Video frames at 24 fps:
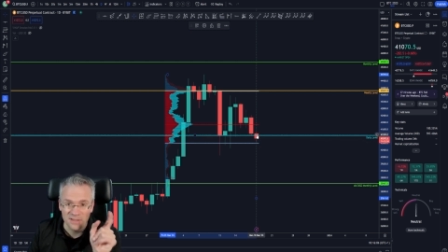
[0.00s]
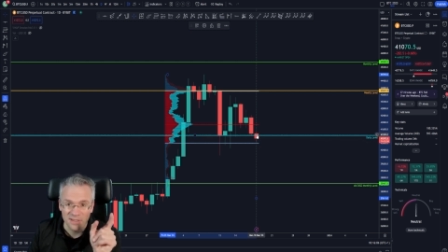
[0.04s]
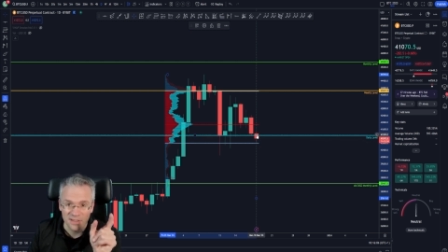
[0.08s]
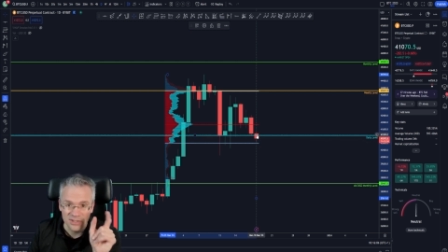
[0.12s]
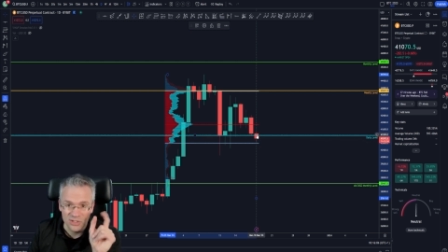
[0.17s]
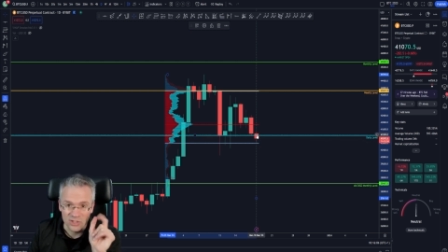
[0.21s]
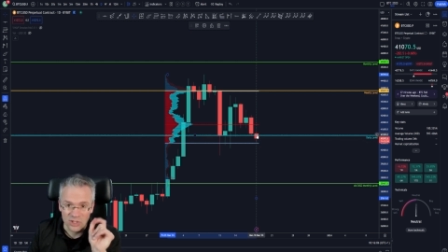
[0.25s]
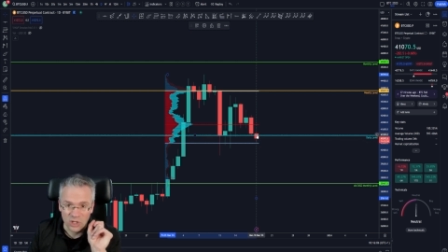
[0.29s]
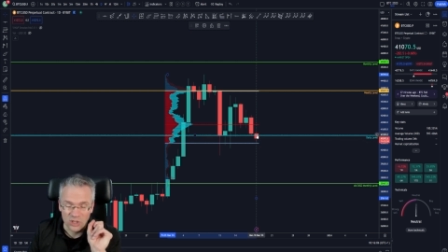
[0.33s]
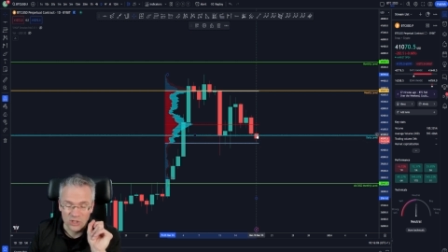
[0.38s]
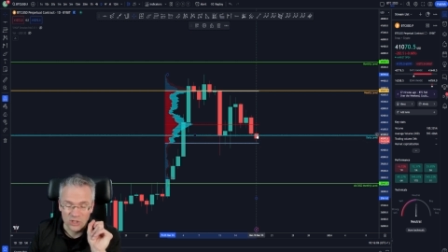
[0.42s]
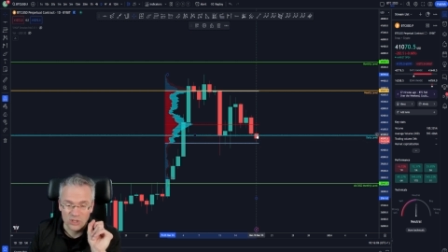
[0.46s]

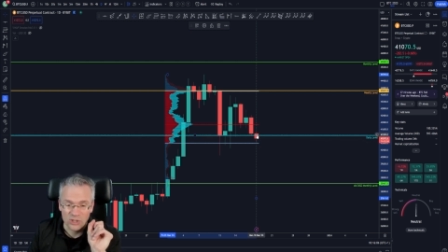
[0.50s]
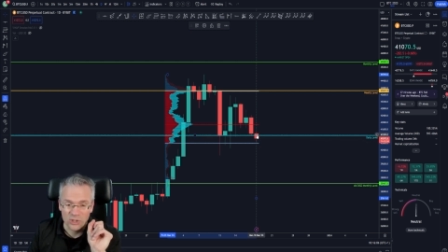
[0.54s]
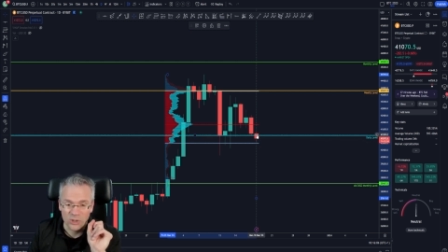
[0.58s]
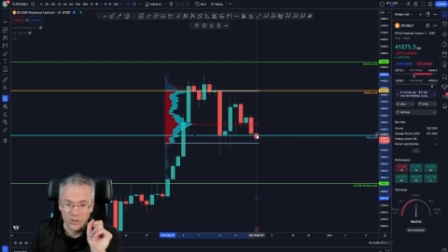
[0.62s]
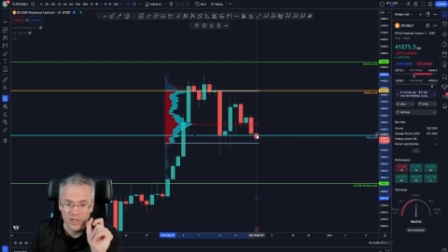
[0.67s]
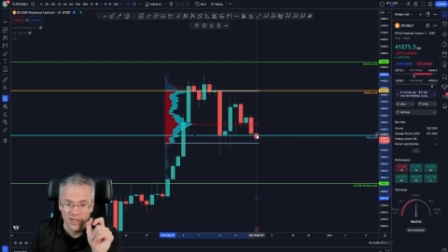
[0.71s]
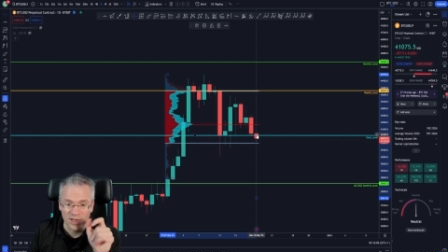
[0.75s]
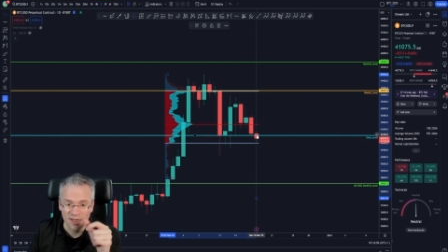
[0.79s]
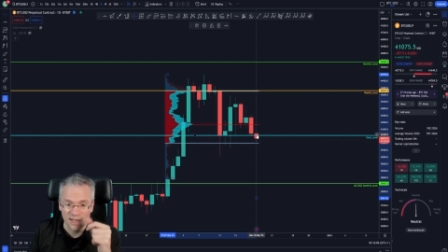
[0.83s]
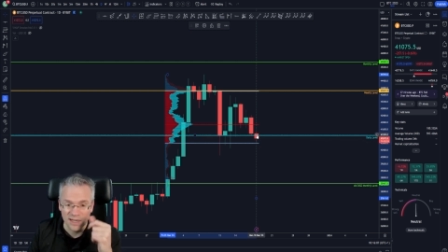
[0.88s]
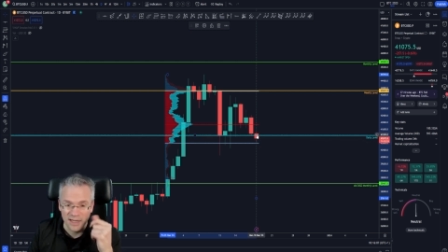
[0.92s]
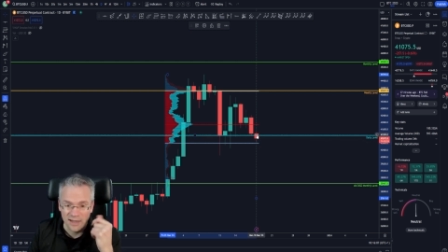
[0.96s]
starts
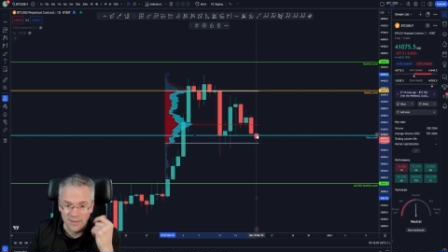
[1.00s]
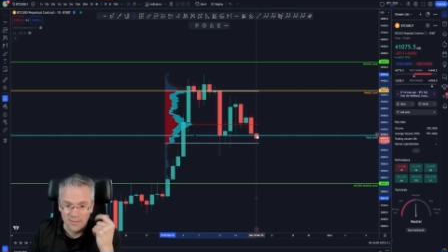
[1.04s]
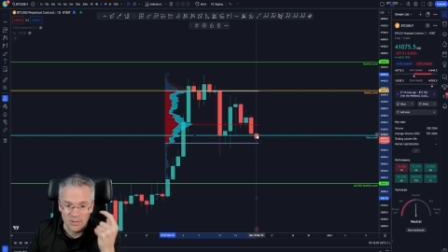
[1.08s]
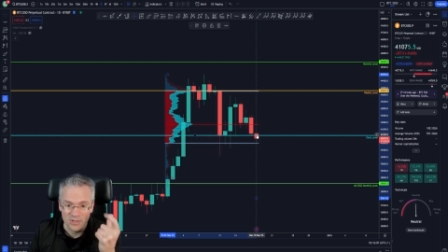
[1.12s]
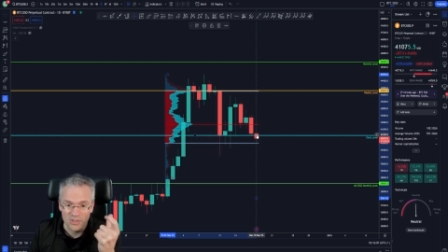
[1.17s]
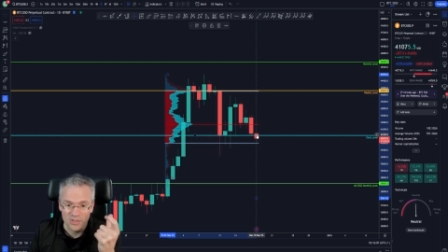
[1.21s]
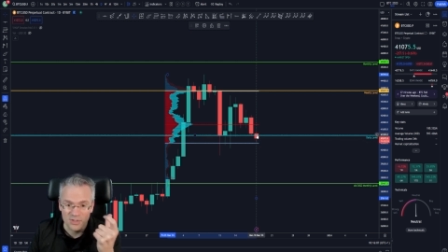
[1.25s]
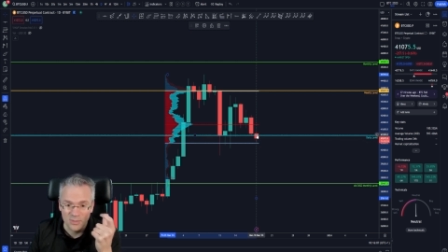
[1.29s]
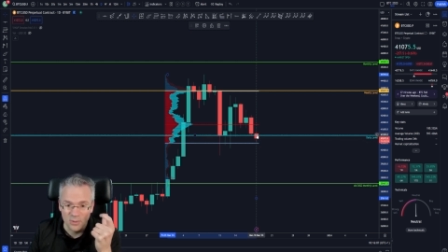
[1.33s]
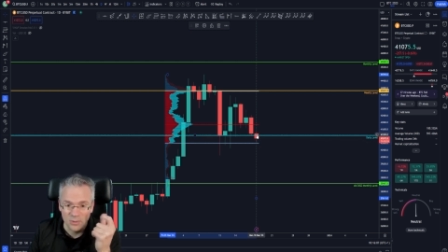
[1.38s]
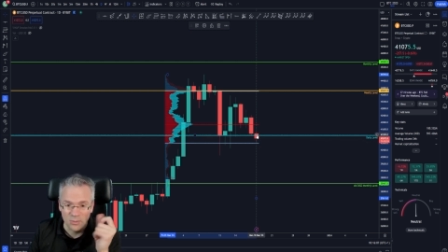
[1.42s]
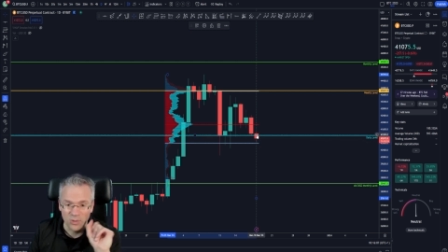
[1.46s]
looking like a
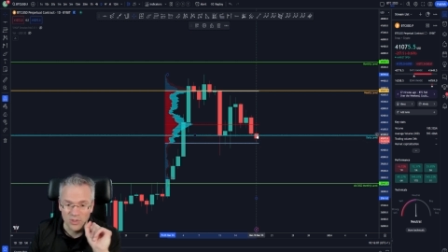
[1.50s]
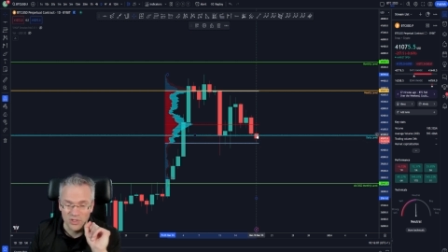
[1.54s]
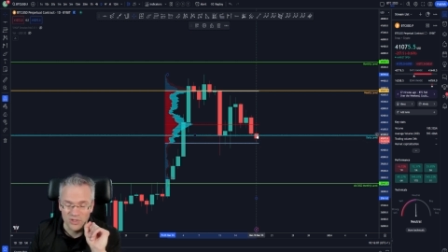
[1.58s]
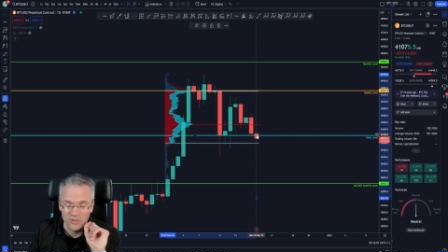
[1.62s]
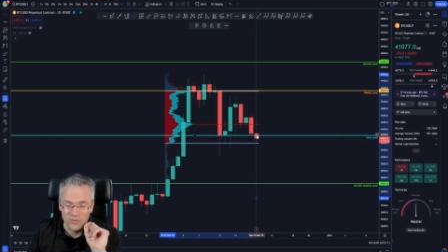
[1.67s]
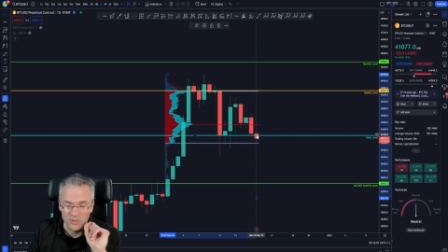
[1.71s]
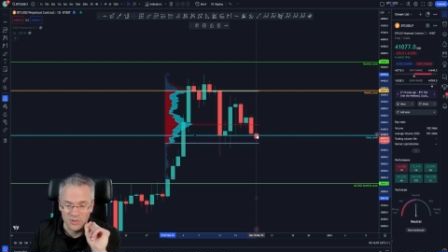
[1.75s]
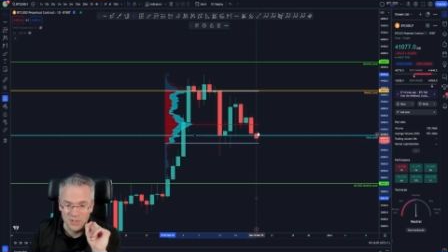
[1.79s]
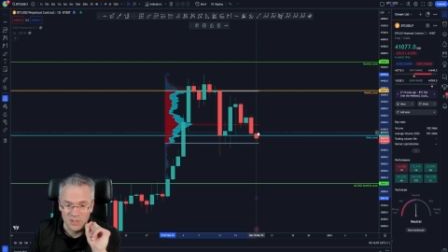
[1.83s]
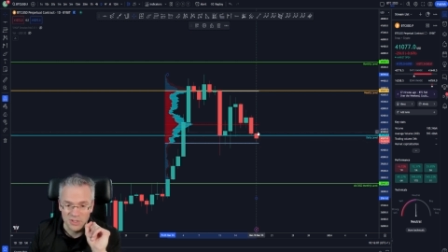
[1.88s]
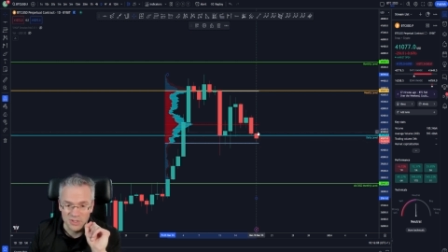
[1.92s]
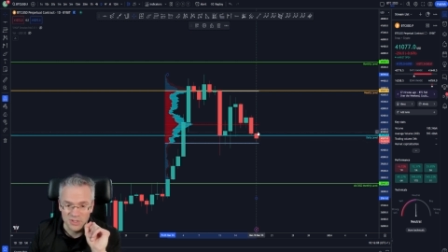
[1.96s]
possible bullish
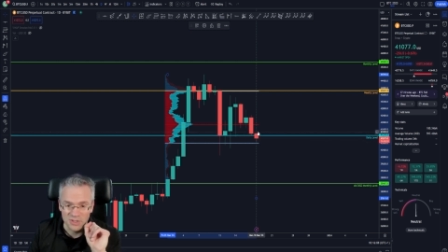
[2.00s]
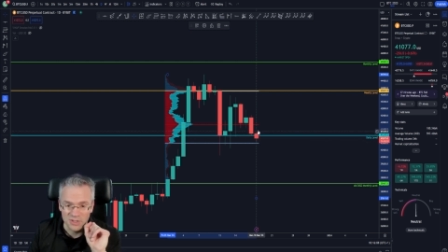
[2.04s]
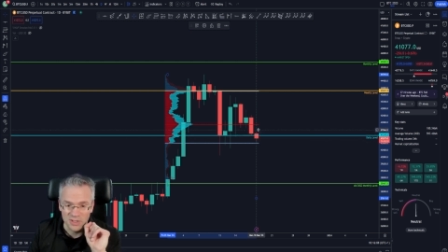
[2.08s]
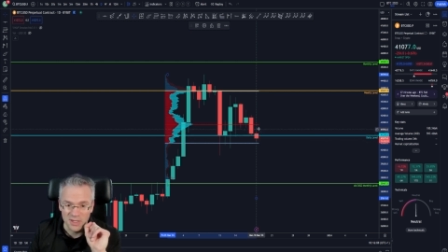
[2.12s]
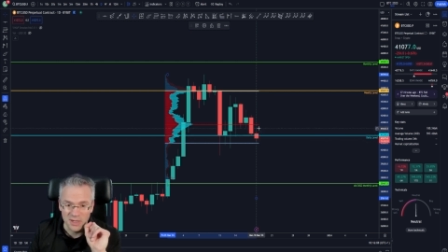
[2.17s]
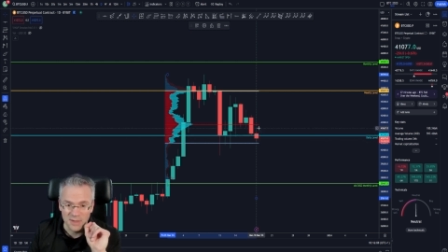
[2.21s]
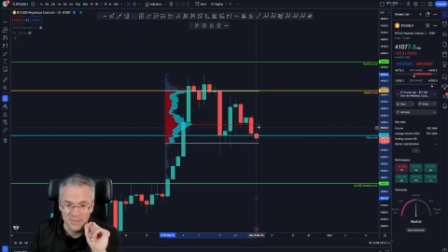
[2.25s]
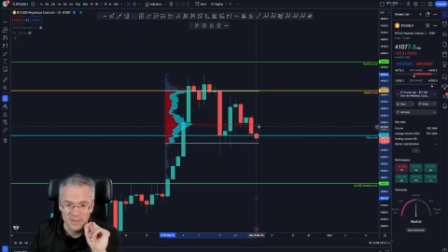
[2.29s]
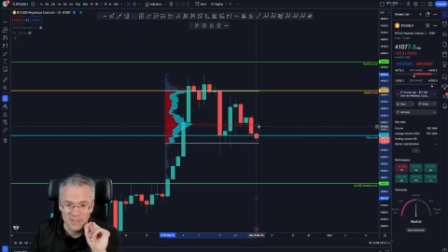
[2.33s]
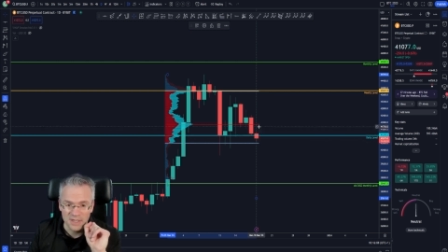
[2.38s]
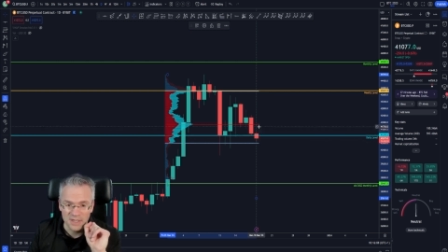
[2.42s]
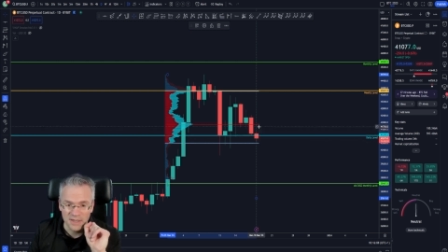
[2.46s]
rotation to the
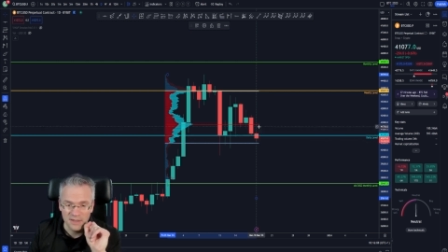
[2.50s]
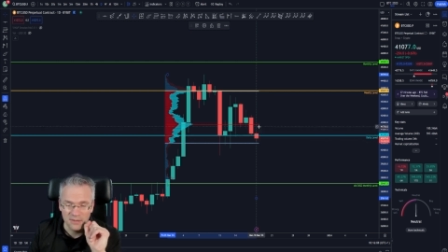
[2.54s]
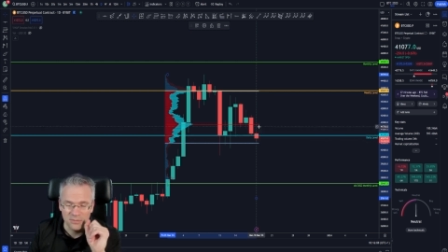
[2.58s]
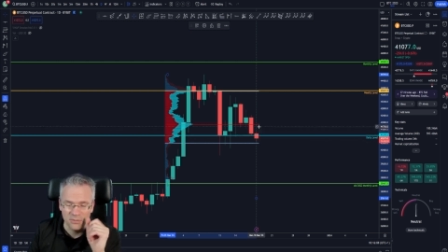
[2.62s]
upside.